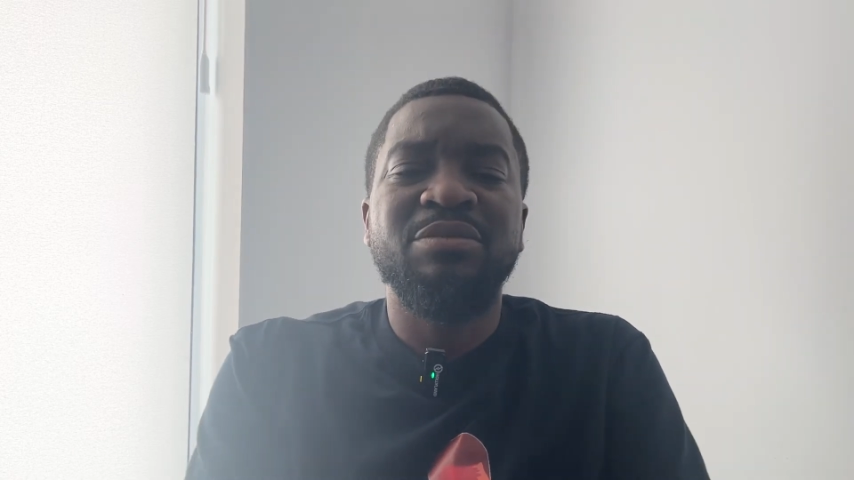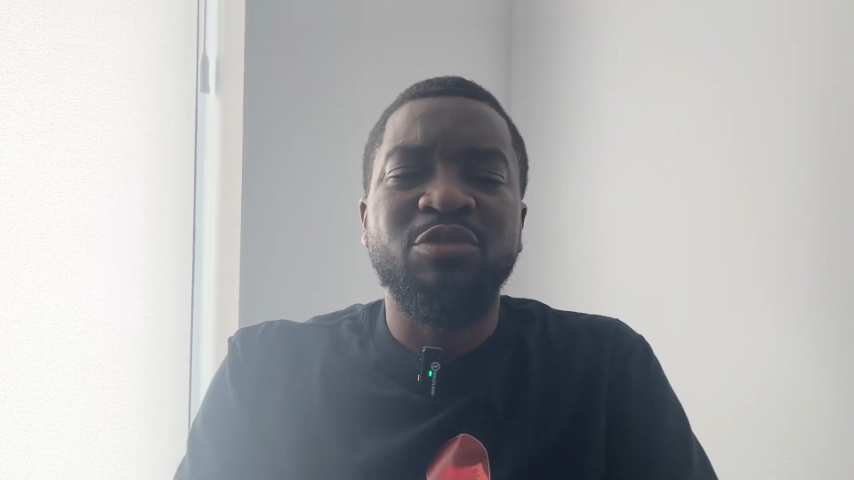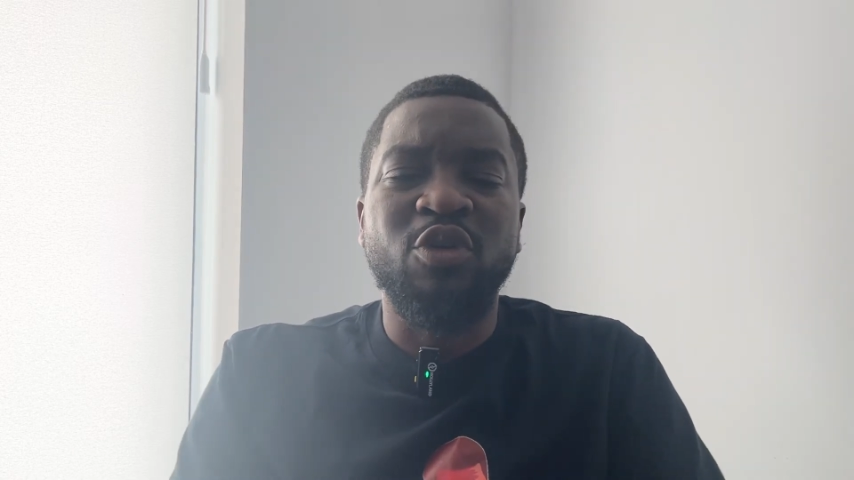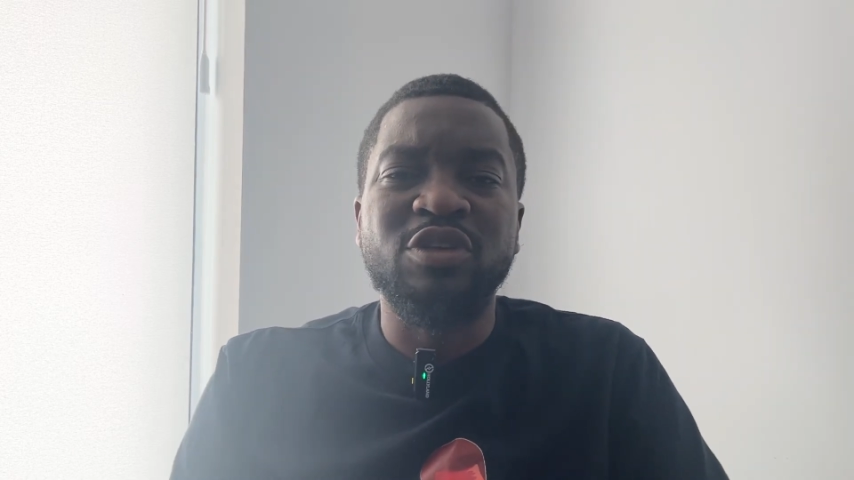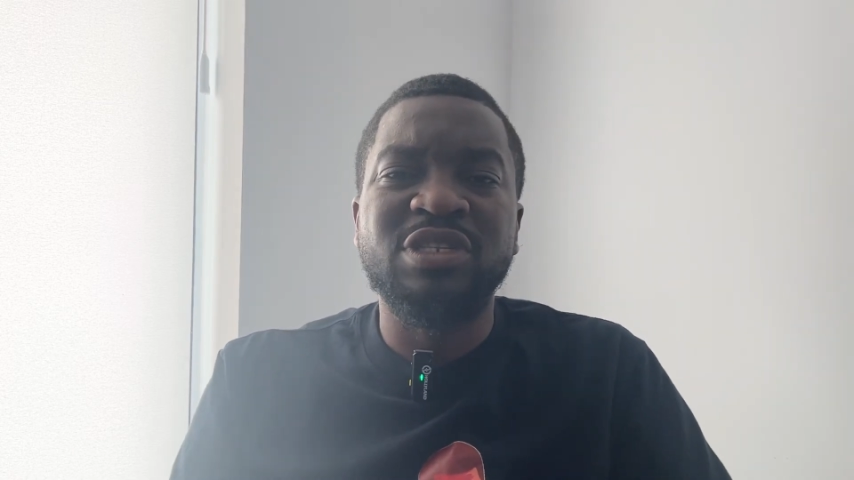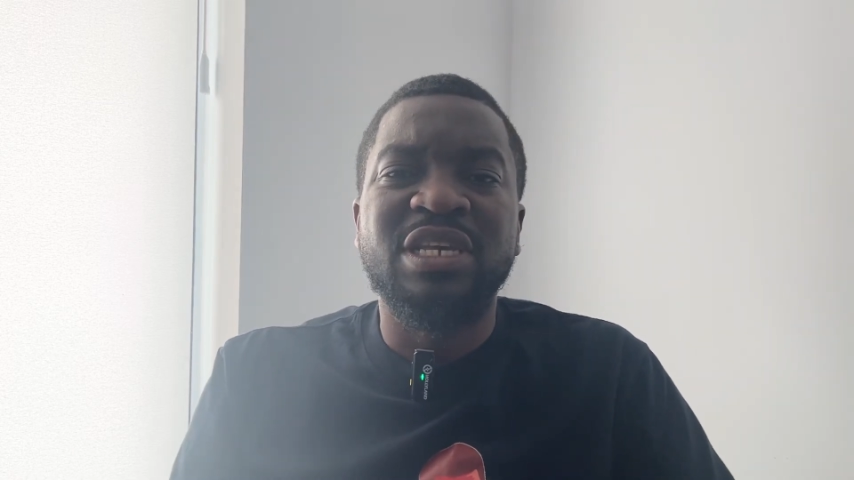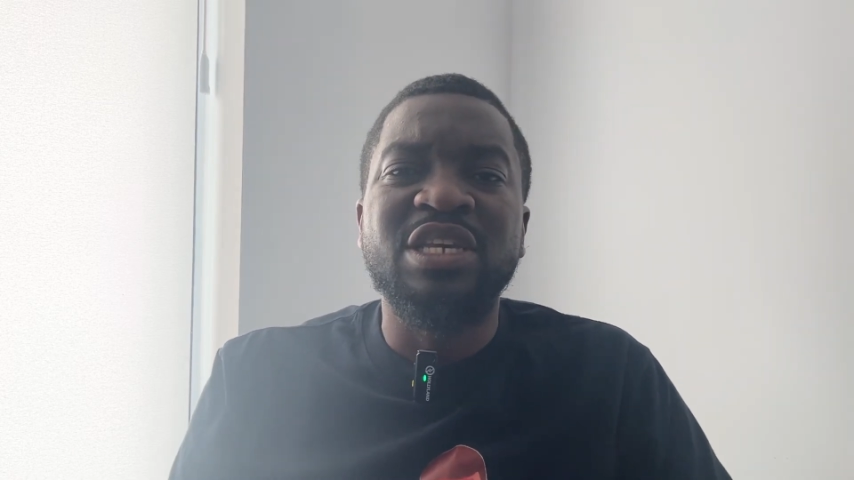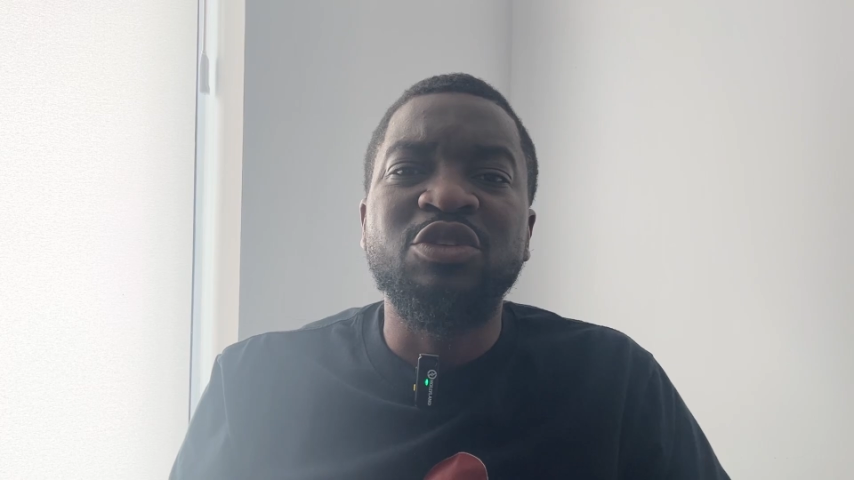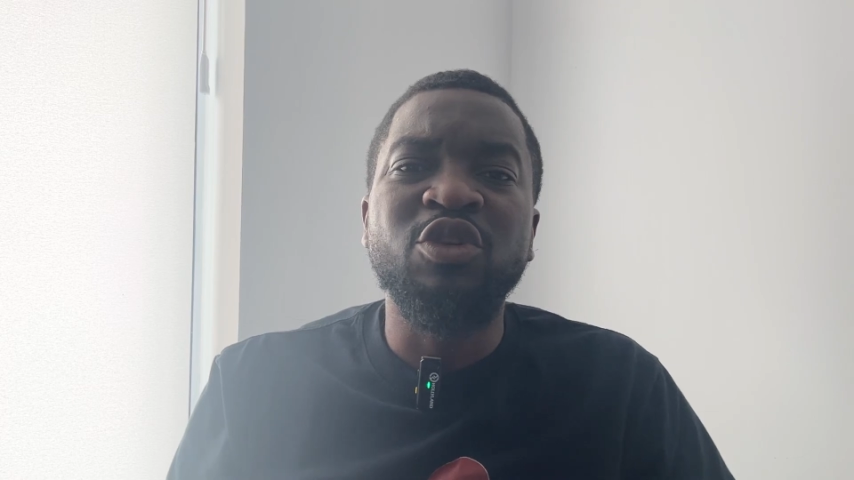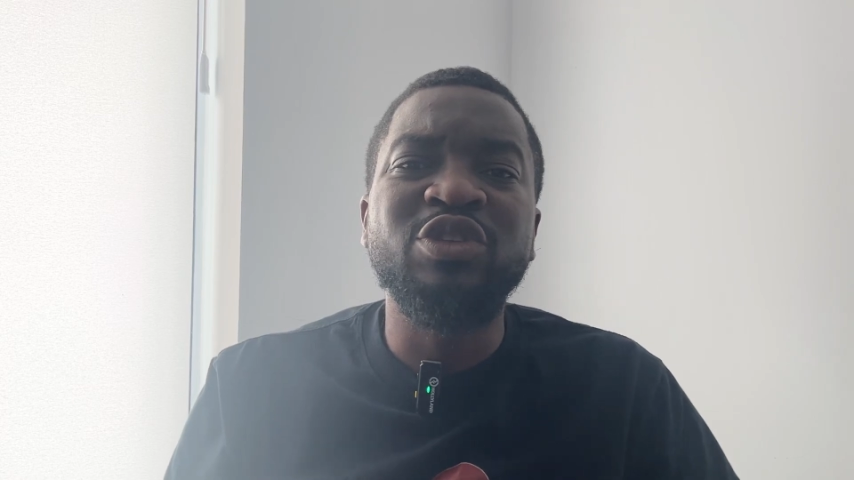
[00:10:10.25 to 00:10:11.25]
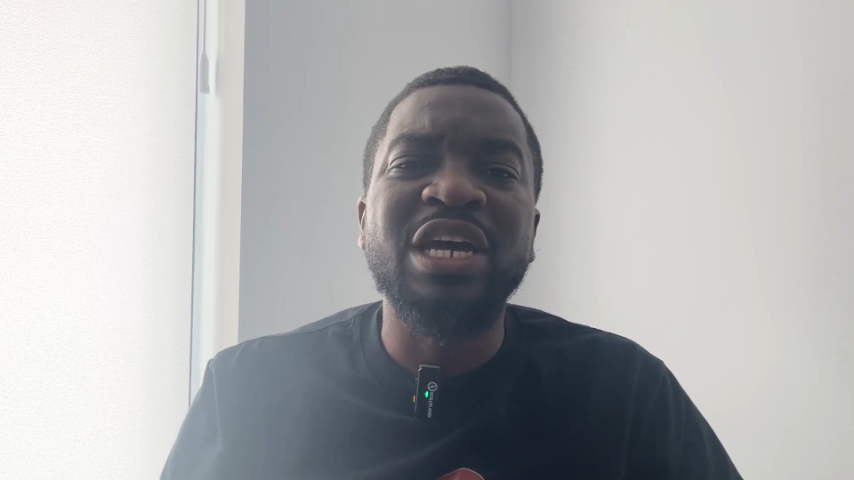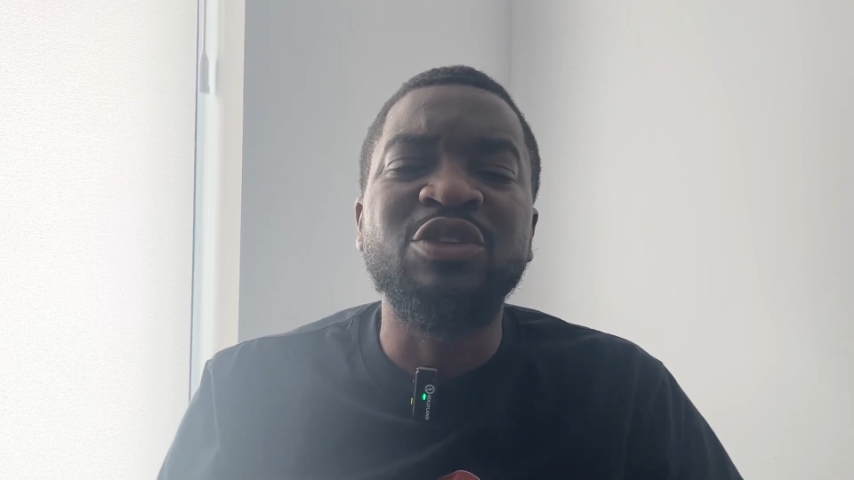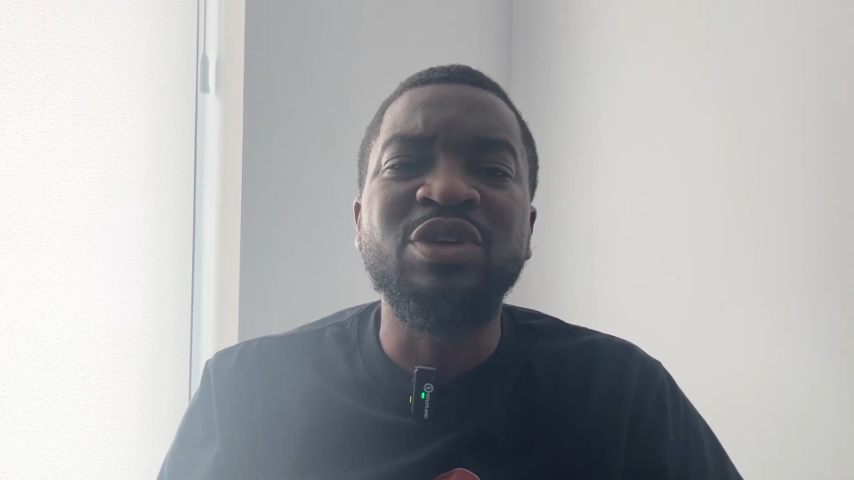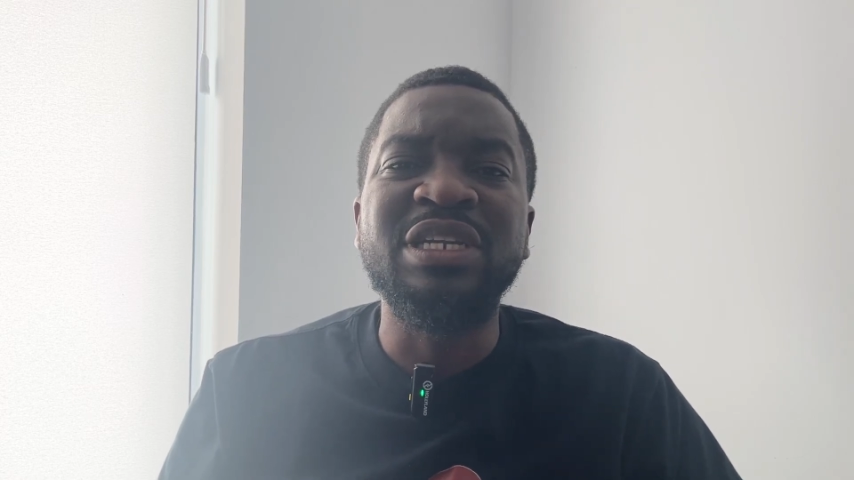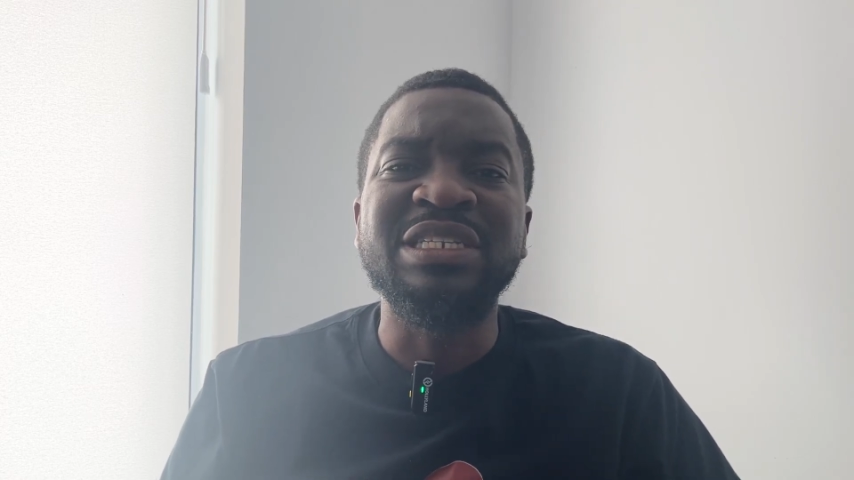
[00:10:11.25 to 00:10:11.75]
because what you are
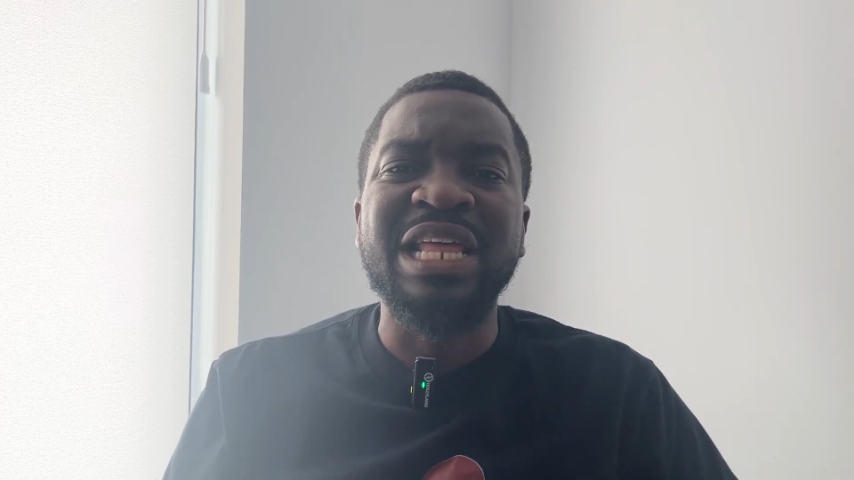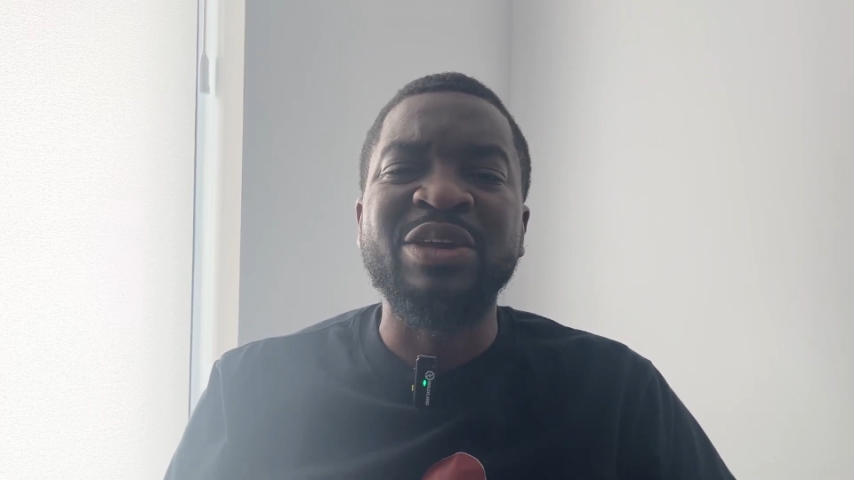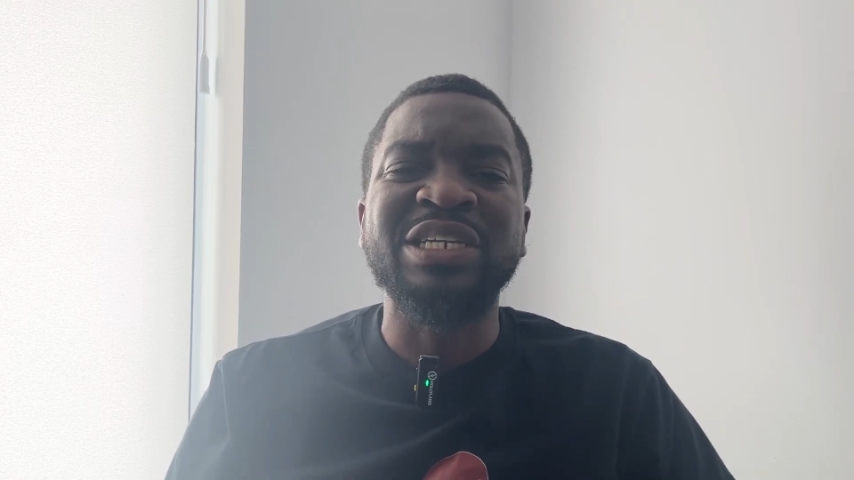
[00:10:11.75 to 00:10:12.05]
doing is like you